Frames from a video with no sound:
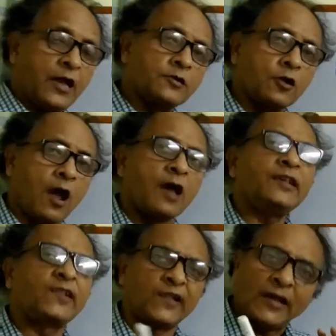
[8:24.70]
pH or
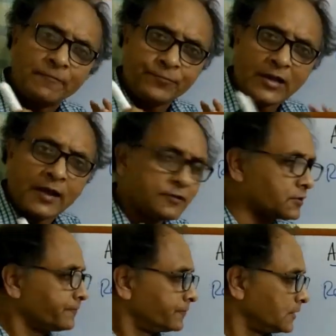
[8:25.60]

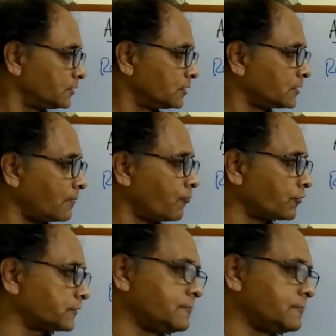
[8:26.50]
ICPH, this is the most